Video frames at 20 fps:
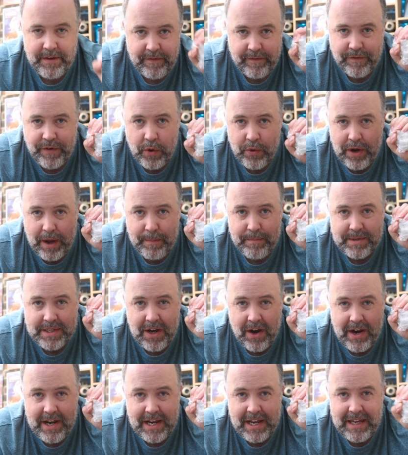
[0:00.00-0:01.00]
fold up
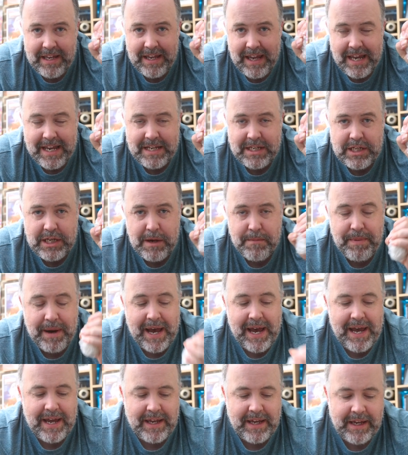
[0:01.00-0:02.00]
tiny into your
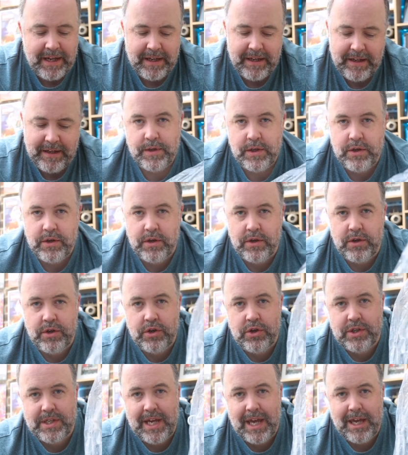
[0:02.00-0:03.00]
bag.
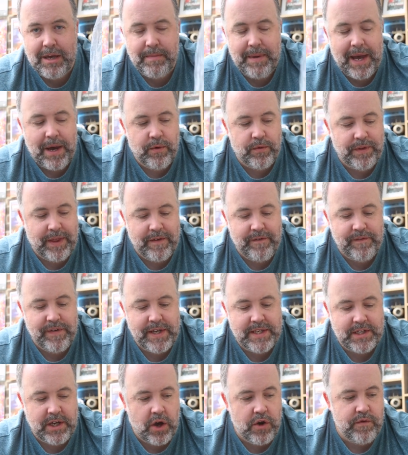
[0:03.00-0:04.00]
You take them out, they
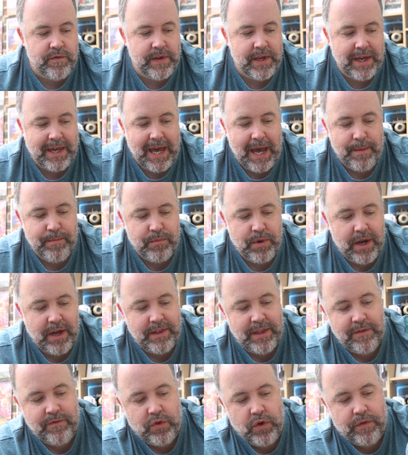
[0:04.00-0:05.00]
fit over your
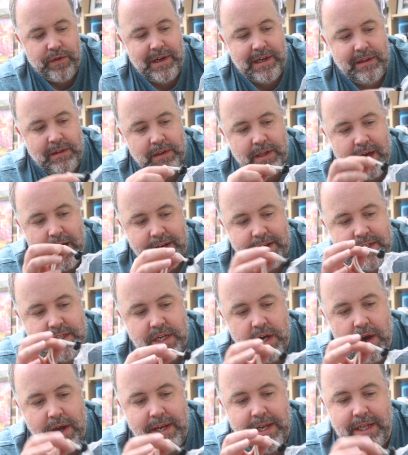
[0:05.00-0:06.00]
camera, they've got the little kind of
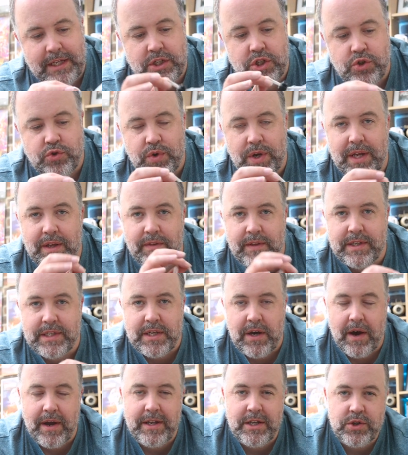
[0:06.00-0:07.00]
tightening string that
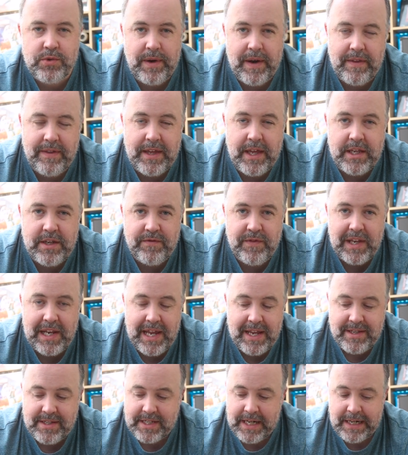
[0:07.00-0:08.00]
tightens around the end of your
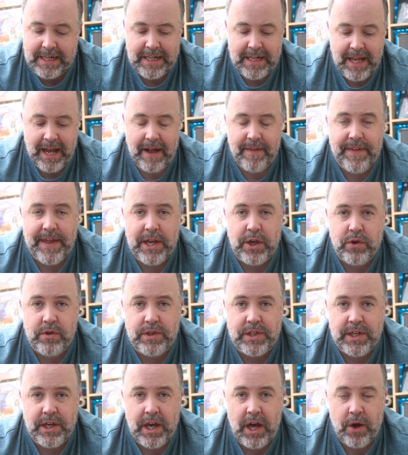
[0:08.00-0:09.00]
lens, and they're
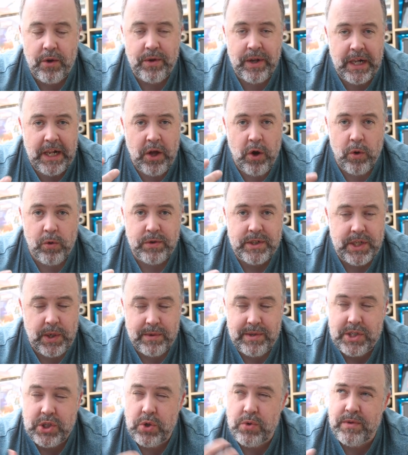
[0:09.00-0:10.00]
good to go.
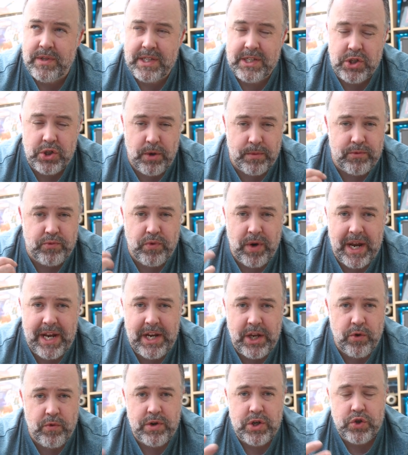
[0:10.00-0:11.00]
Also, as soon as it stops
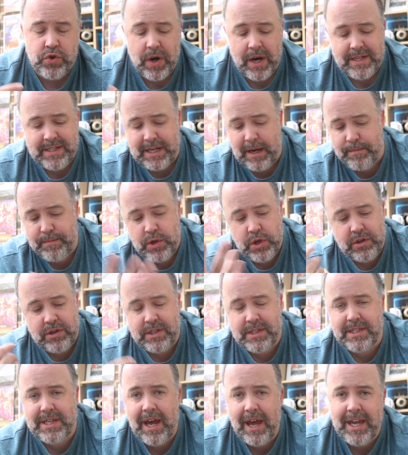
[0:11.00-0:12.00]
raining or it dries up, you can
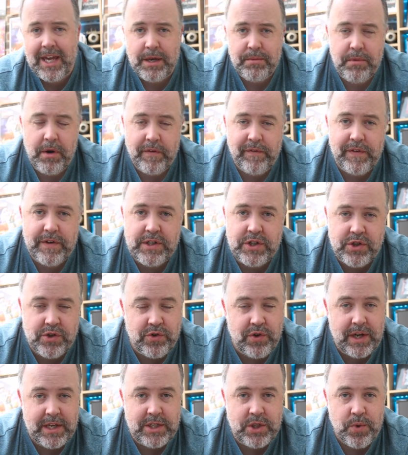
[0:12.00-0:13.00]
just take them off
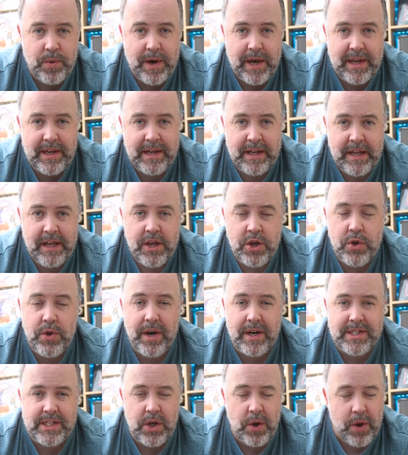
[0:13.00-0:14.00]
straight away. You
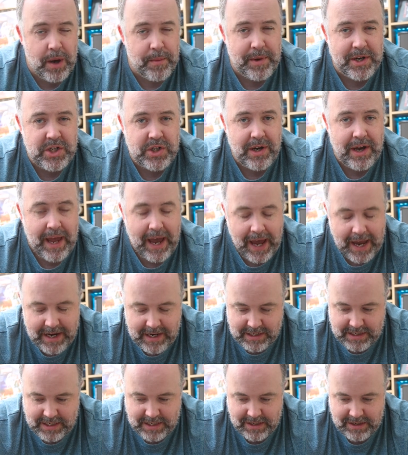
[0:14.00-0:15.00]
guys know how much I
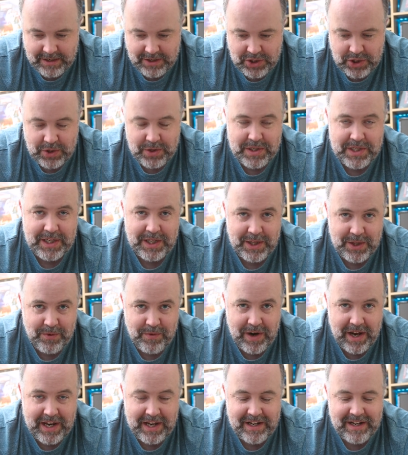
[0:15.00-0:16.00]
hate shooting in the
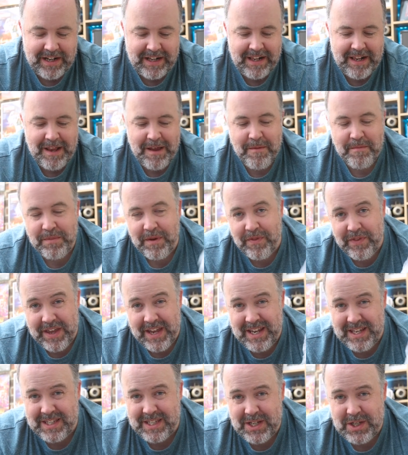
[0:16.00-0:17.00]
rain, but
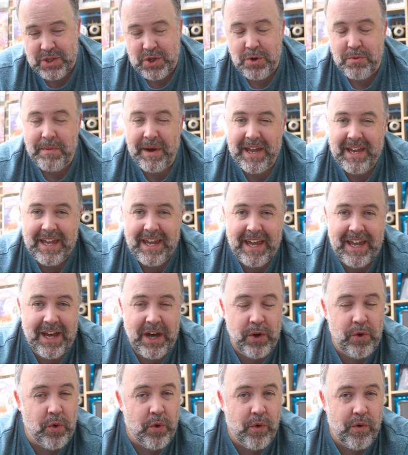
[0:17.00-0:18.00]
these do make it
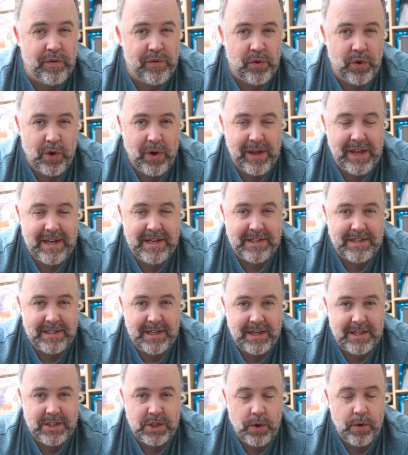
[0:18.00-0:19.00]
an awful lot
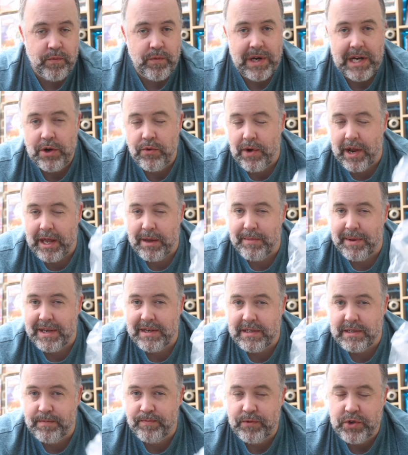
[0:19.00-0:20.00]
easier. So I really
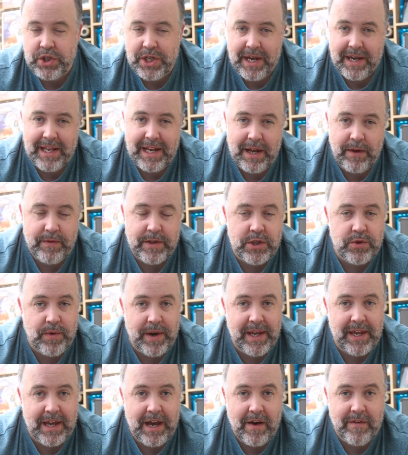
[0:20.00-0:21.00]
recommend checking out these
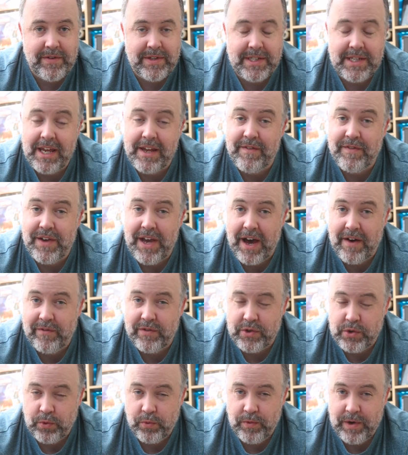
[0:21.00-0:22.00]
rain covers if you
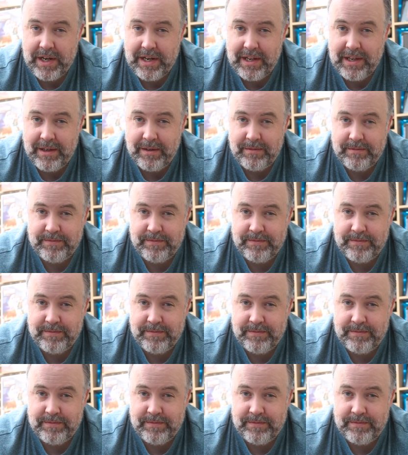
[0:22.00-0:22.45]
haven't already.